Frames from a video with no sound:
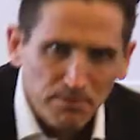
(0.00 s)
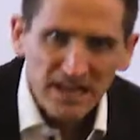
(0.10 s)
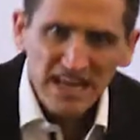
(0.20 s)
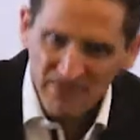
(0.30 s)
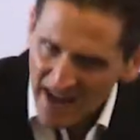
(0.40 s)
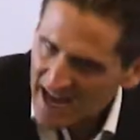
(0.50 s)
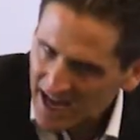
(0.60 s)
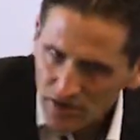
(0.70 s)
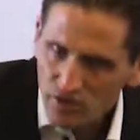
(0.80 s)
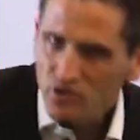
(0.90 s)
belief. Hey, I
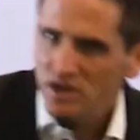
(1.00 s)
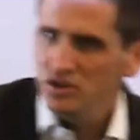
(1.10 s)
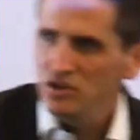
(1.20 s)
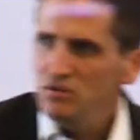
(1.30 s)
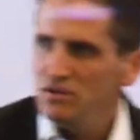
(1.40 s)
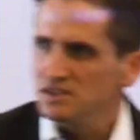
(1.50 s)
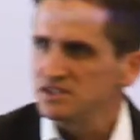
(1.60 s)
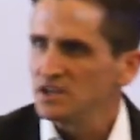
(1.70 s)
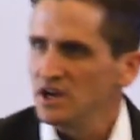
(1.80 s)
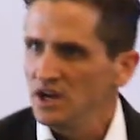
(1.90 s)
know you can do
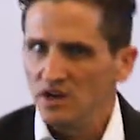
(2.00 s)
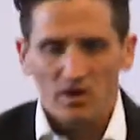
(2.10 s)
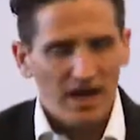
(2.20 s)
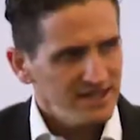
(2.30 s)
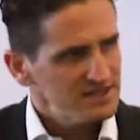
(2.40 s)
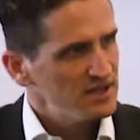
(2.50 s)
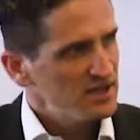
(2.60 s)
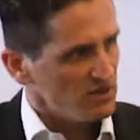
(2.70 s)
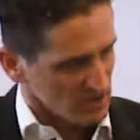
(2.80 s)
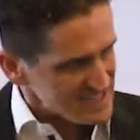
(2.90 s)
this, right?
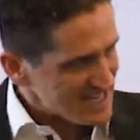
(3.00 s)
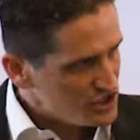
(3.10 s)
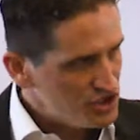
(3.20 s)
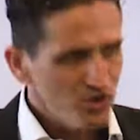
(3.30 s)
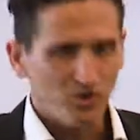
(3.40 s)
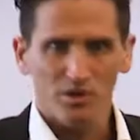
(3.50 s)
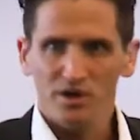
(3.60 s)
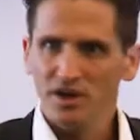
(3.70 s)
What does that do?